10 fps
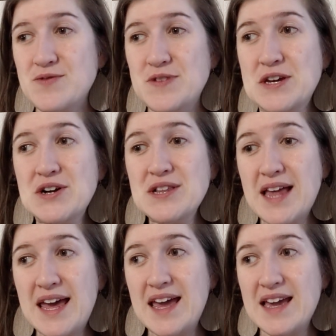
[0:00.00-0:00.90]
feel
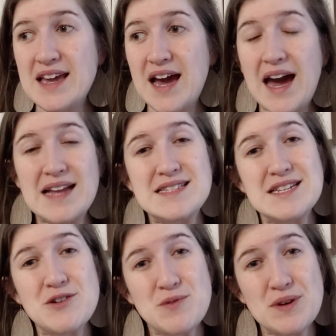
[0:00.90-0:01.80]
like I
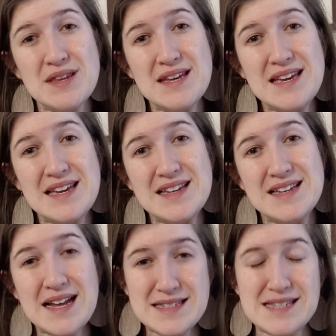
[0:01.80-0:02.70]
didn't really
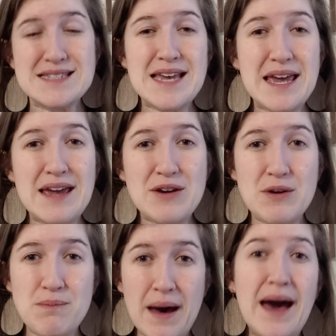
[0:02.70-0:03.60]
get to say
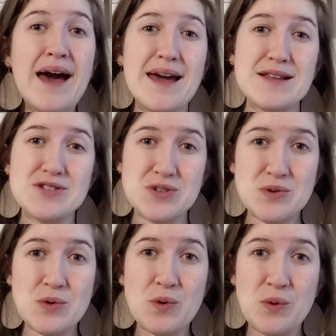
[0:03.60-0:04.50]
goodbye
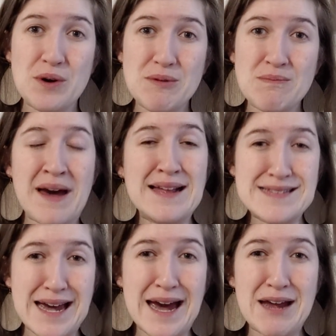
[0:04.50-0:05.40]
to my
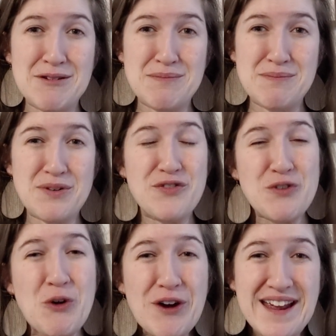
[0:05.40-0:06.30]
dad
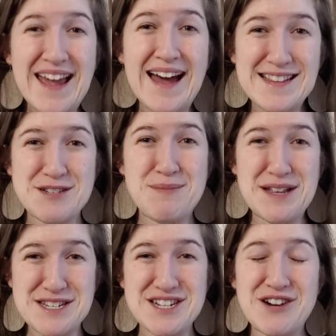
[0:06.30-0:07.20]
before he had
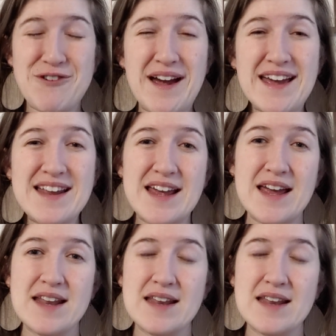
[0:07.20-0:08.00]
dementia, right? And